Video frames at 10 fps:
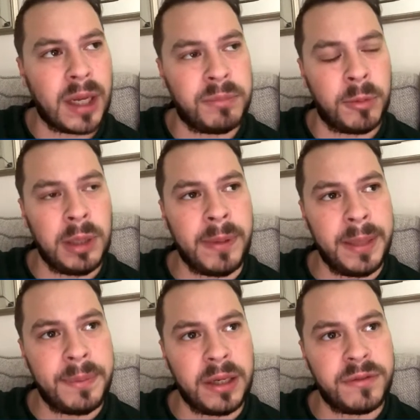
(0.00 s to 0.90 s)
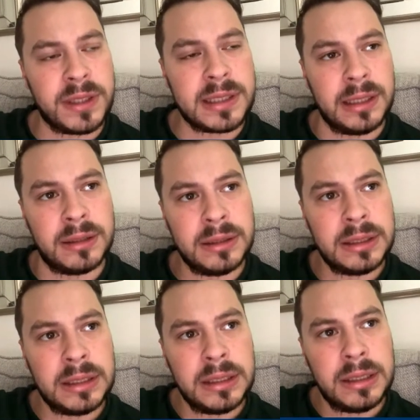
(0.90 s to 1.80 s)
I'd probably play Pickford still.
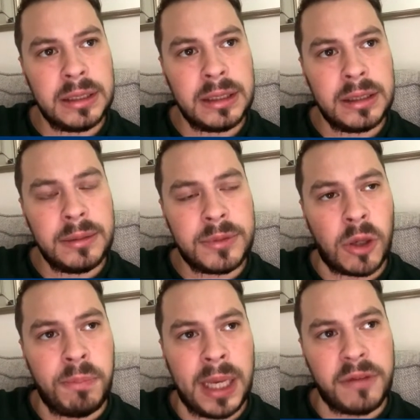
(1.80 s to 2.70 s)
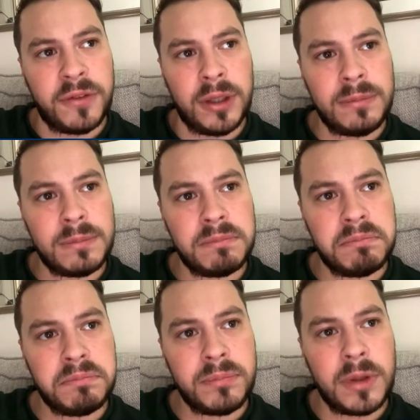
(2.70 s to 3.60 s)
So Pickford,
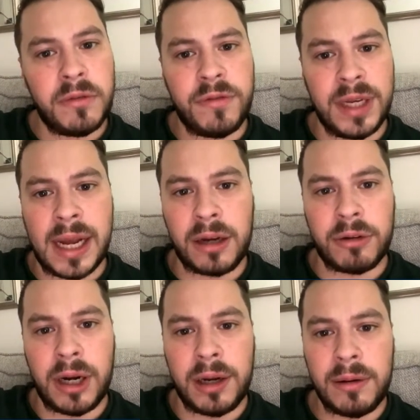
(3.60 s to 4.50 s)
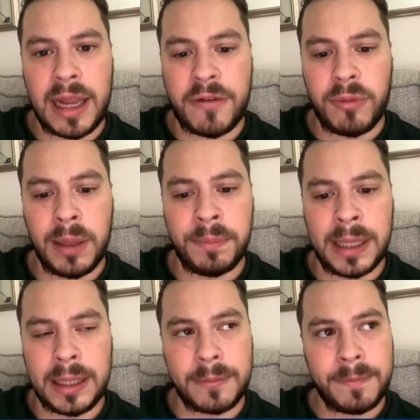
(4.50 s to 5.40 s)
Vinagre, left wing
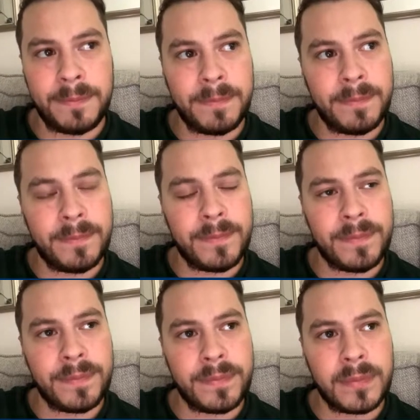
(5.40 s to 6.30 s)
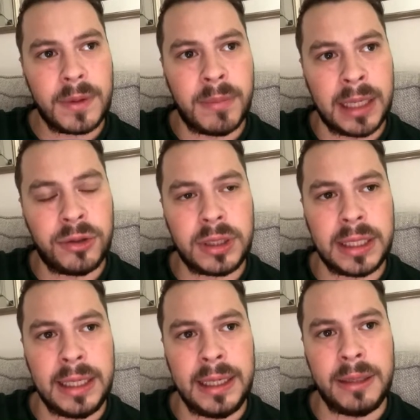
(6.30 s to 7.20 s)
back, Michael
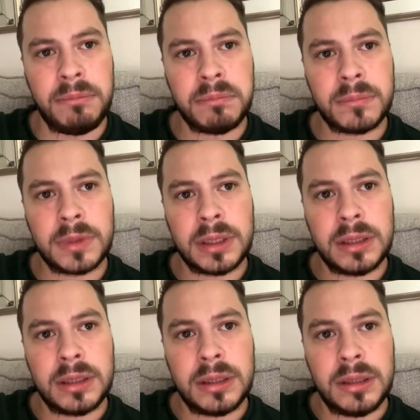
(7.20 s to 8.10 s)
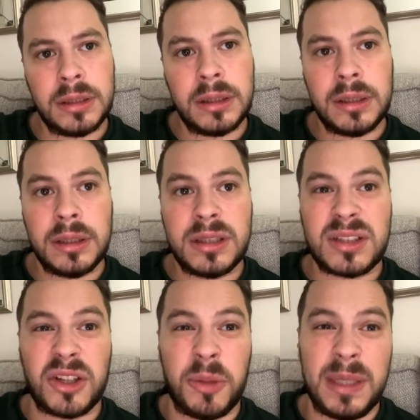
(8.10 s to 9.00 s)
Keane. It's
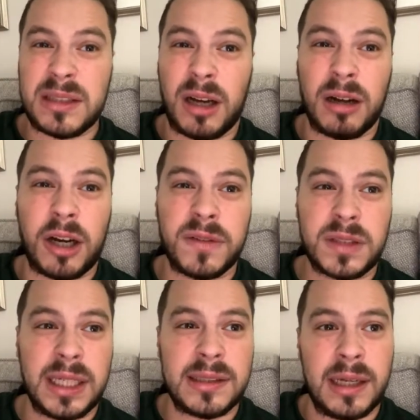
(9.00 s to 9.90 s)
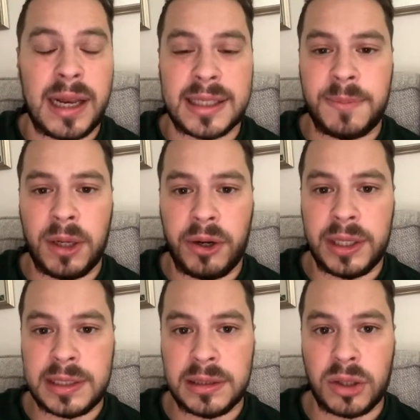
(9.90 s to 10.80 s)
going to be Tarkowski, isn't it? Let's be
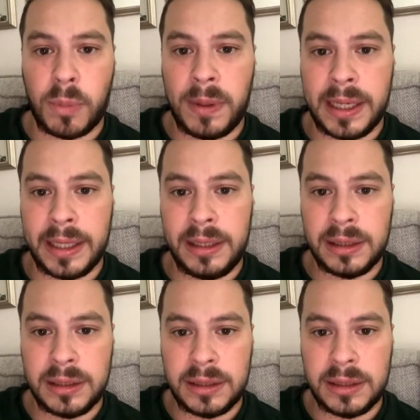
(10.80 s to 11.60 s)
honest. He's going to play.